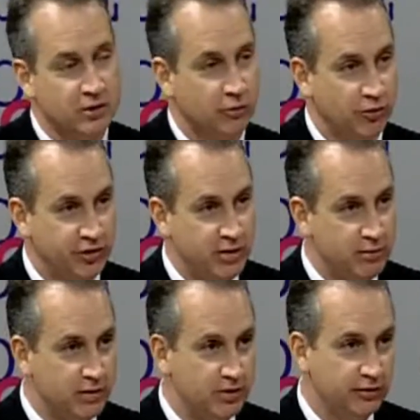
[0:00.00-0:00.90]
The
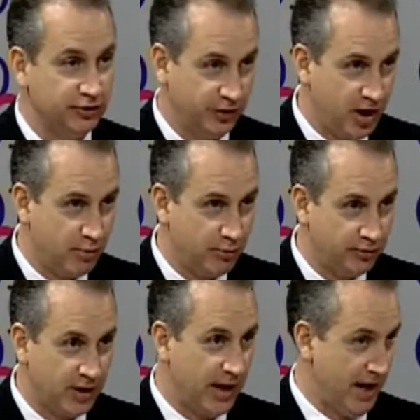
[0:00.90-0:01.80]
regime
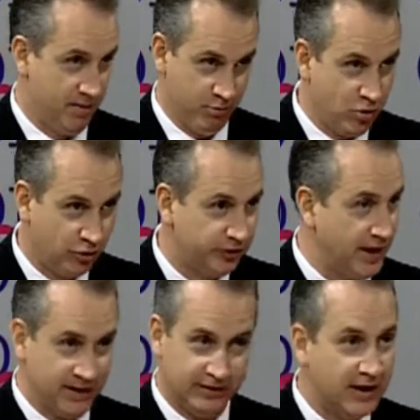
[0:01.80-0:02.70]
skims and milks
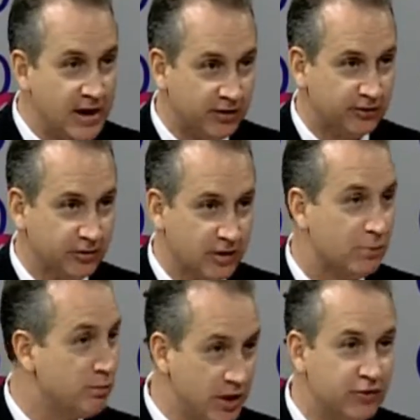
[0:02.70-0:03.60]
and takes
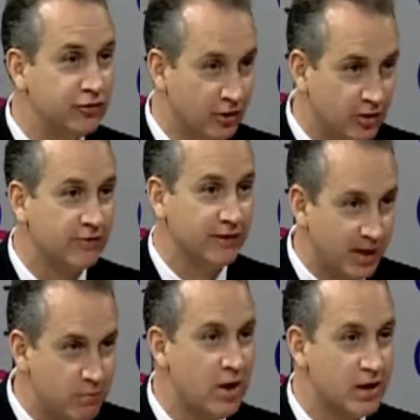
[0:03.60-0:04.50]
a big chunk of
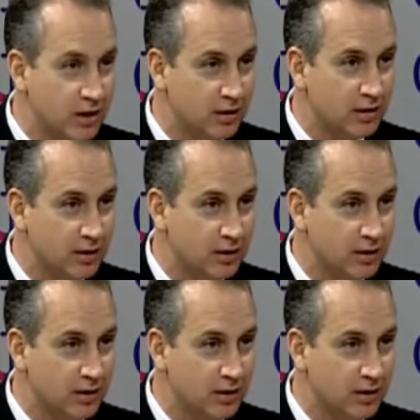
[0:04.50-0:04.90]
that money.